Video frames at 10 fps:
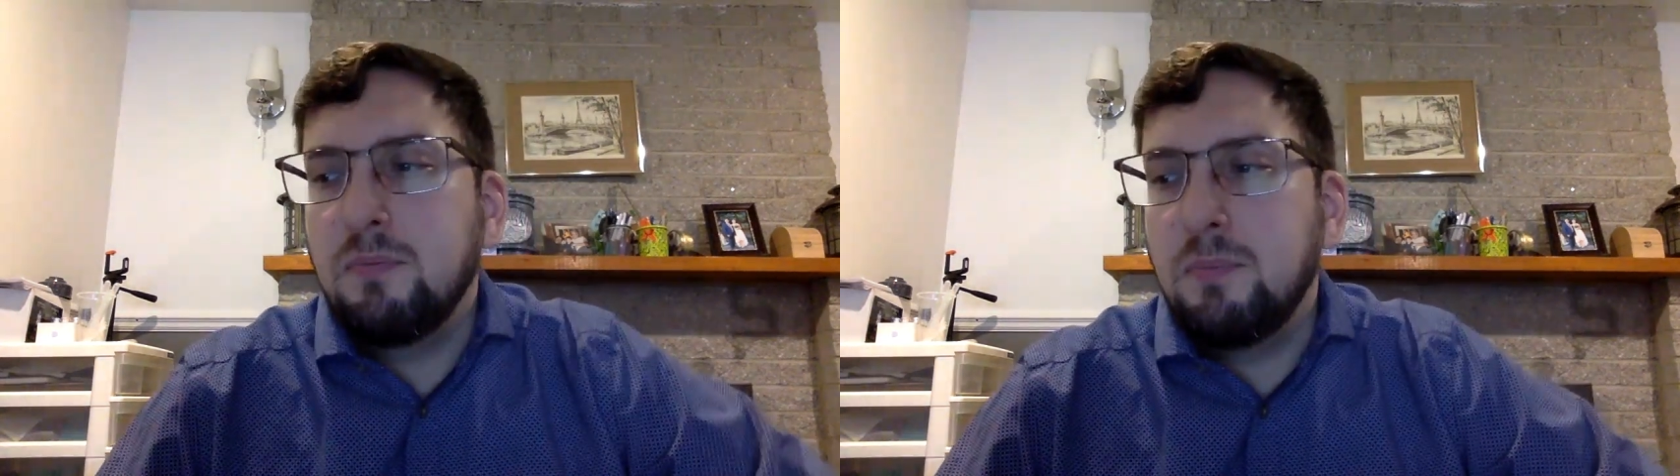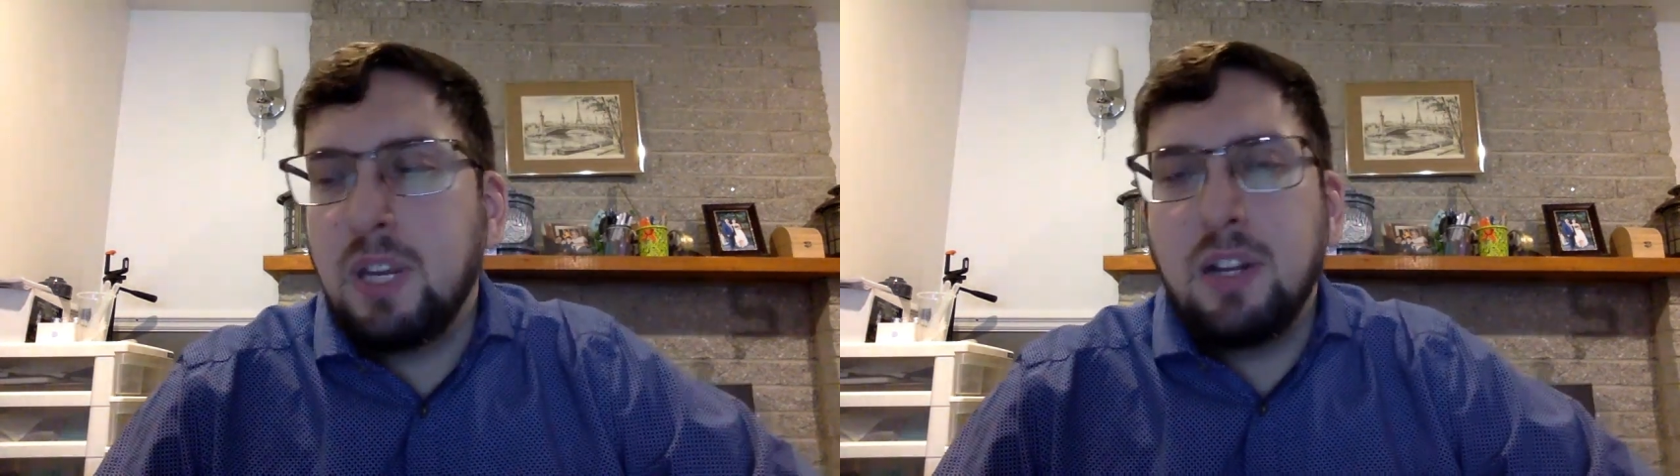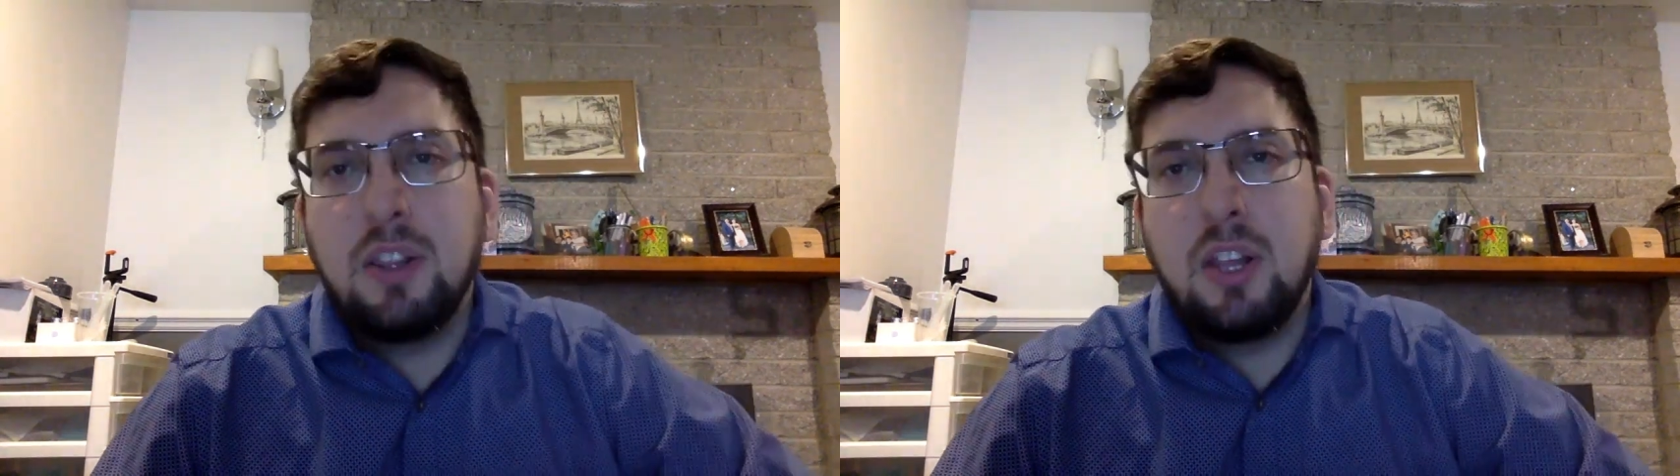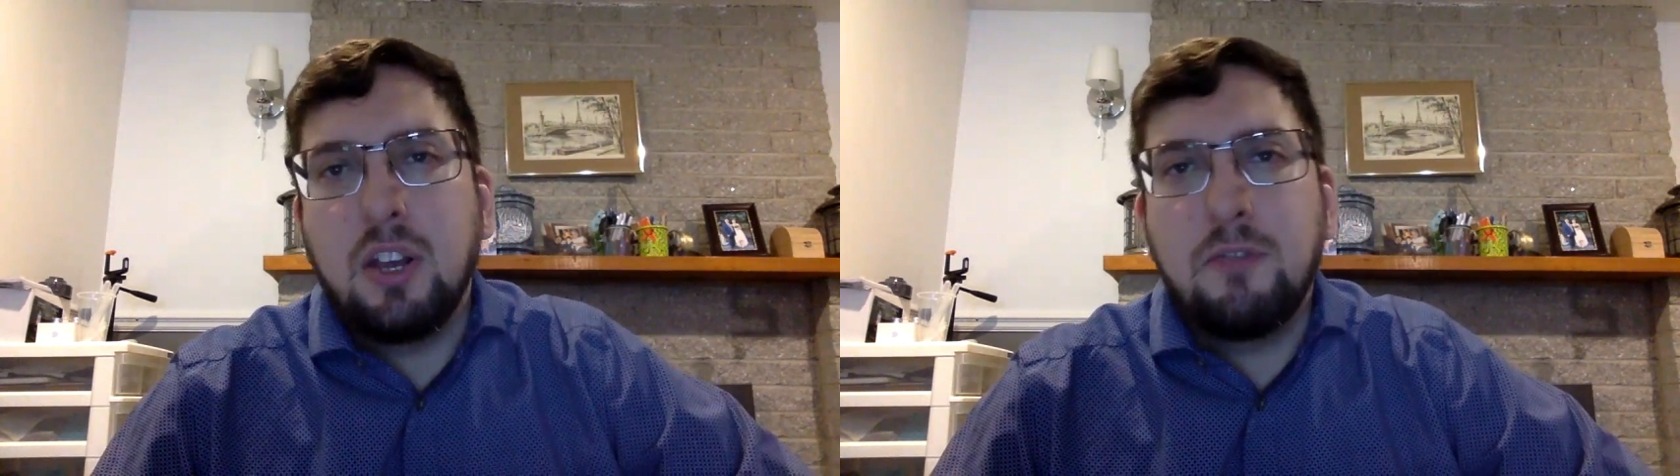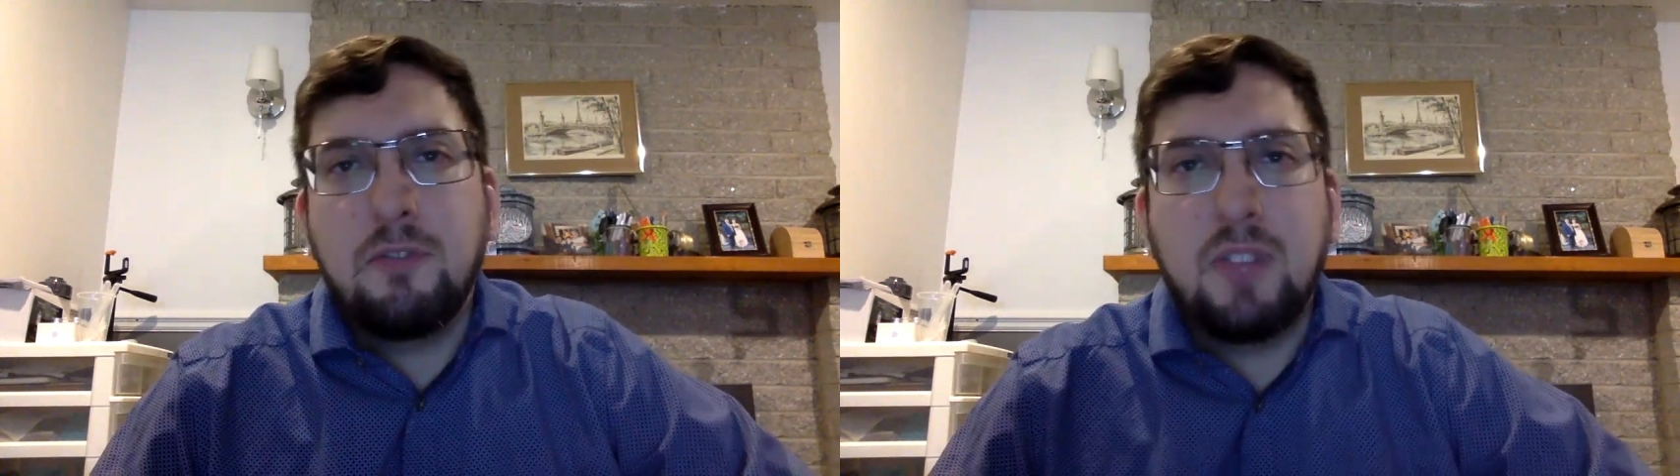made a
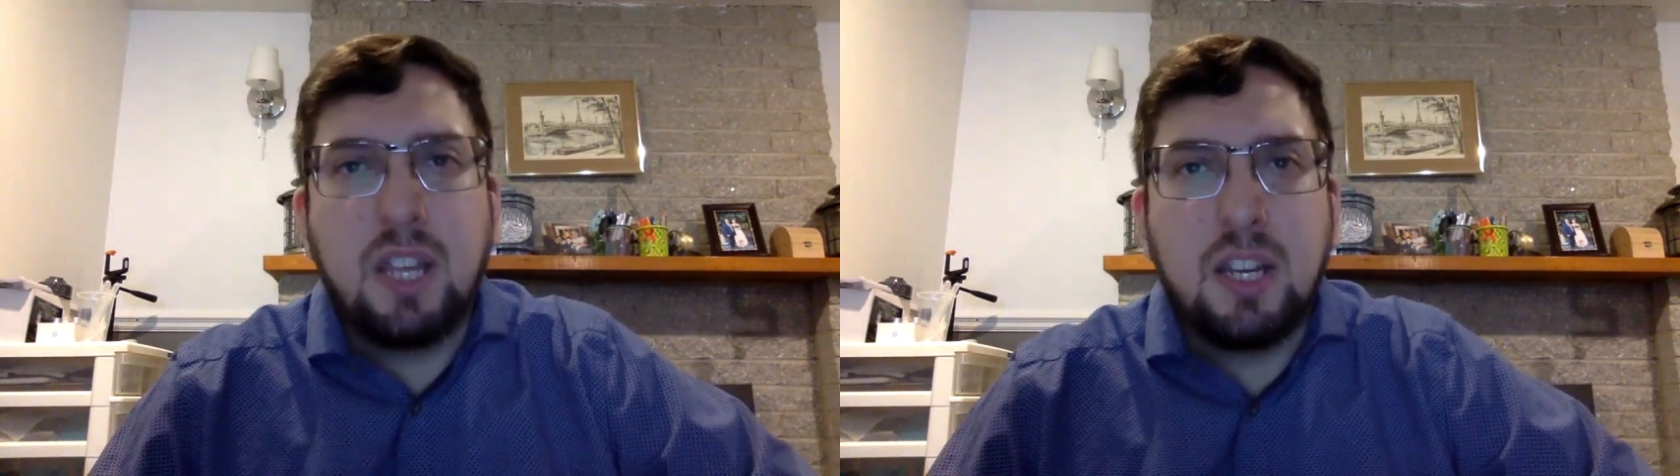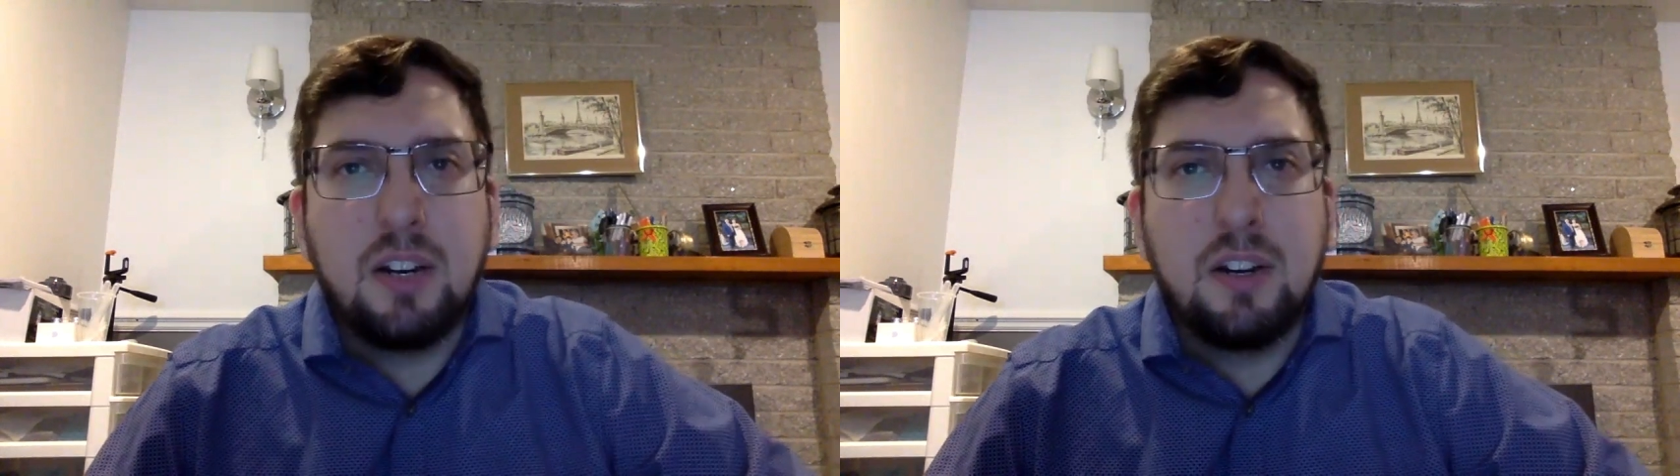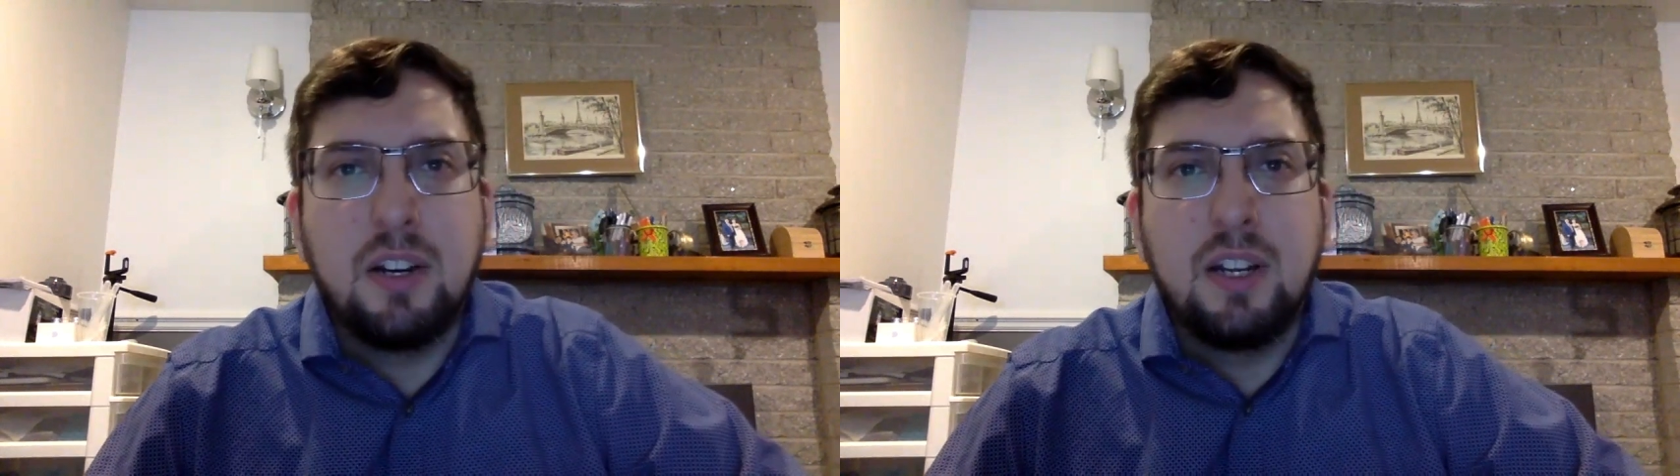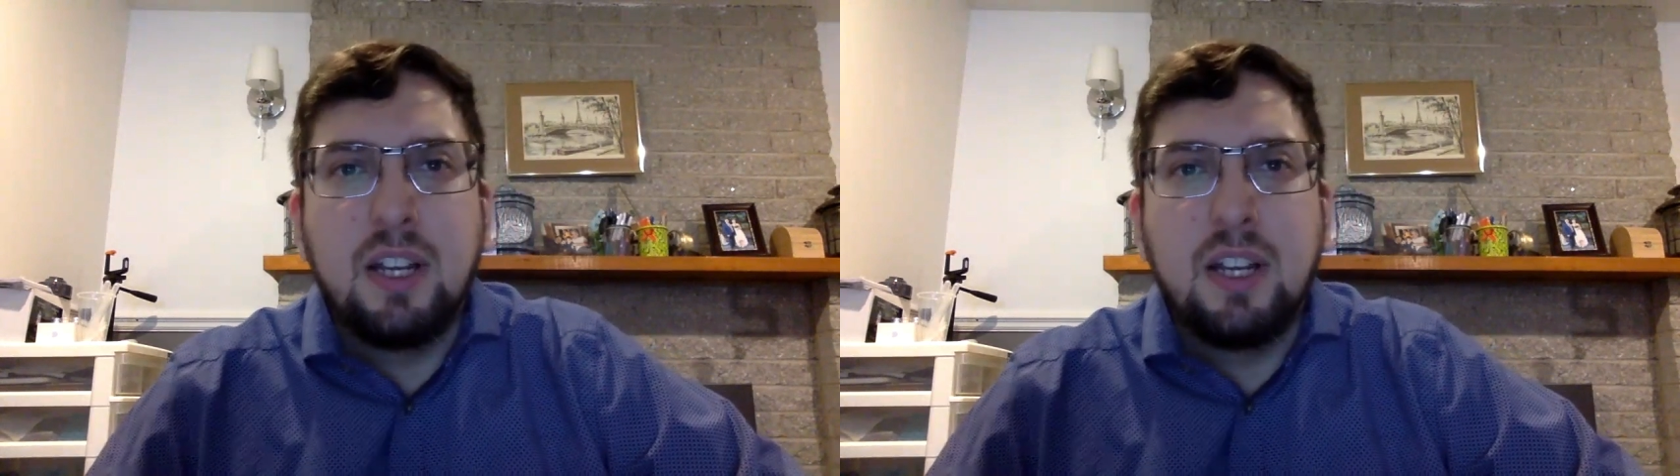lot of flanker,